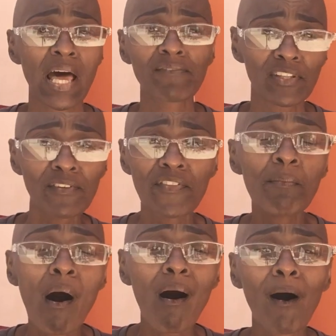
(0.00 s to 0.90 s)
I've lived
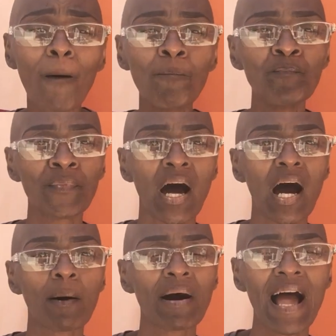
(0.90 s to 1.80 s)
them all.
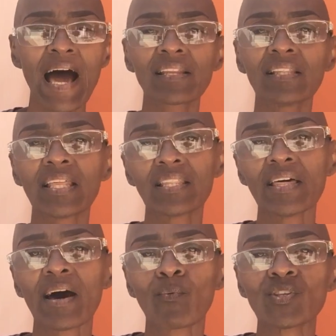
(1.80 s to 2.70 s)
I had a lady
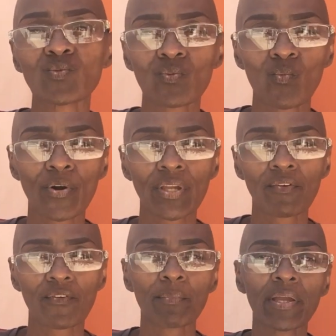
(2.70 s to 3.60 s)
that was
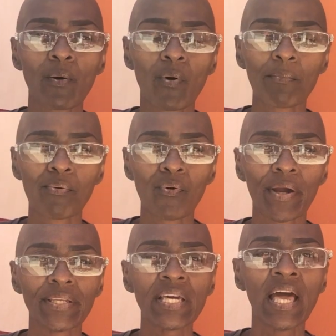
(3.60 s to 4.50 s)
working for me at one
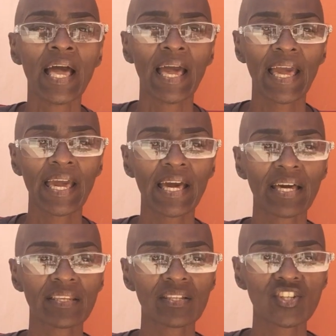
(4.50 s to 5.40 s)
point,
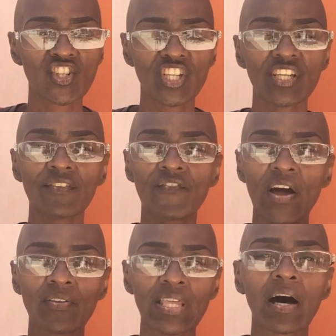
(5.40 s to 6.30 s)
and she
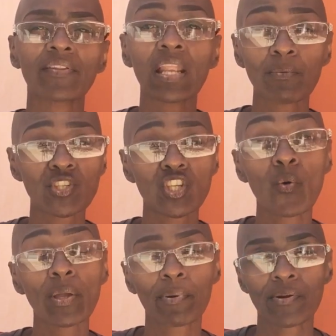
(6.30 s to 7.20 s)
found out that I was
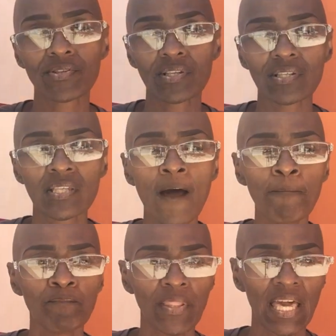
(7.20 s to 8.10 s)
sewing purses.
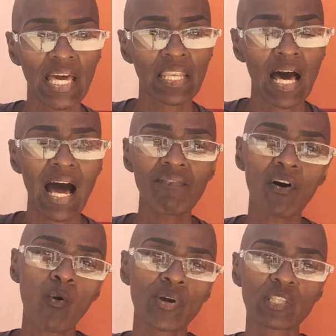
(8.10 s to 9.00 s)
And
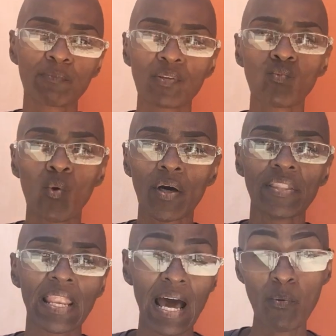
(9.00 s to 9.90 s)
I've always been
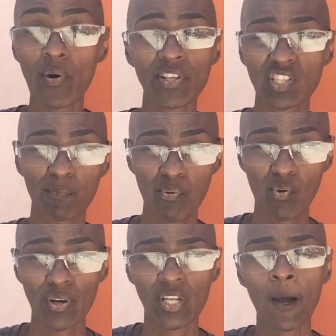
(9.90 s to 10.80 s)
one that I want to
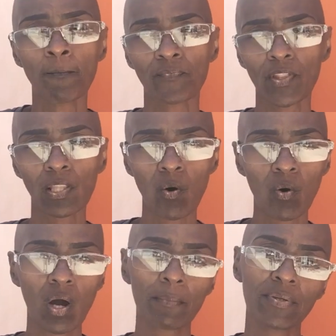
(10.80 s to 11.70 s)
support the
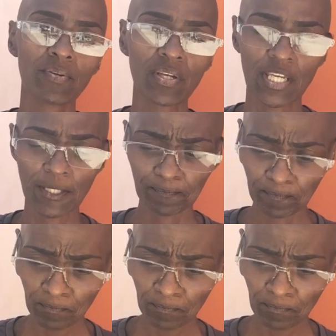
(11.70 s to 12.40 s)
local community.